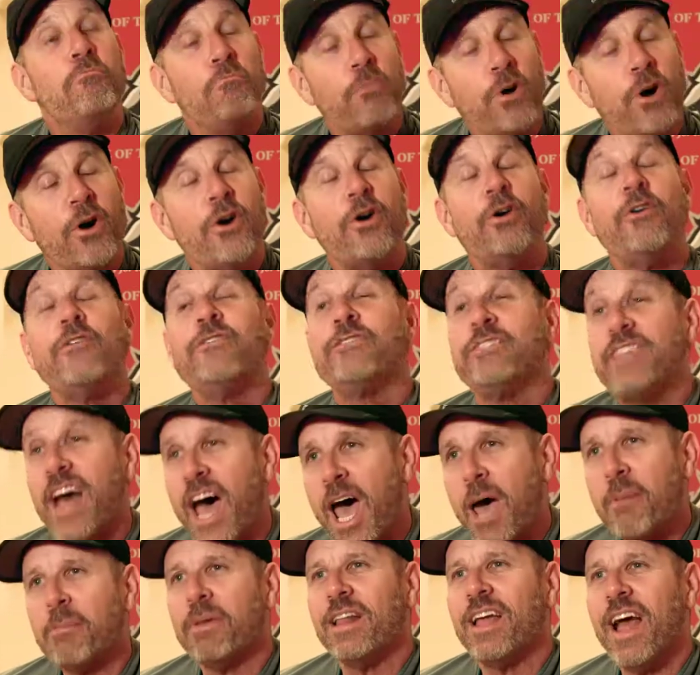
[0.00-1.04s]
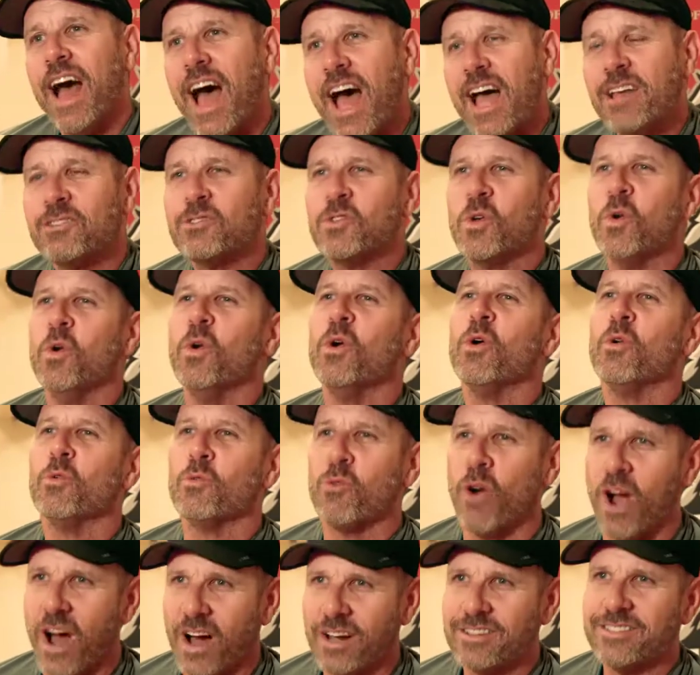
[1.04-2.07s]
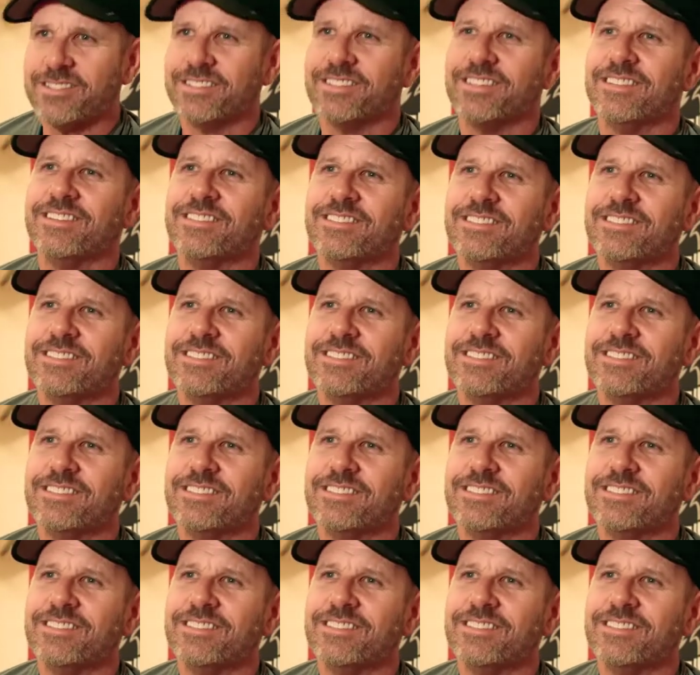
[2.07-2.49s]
Merv Dymally High School rocks.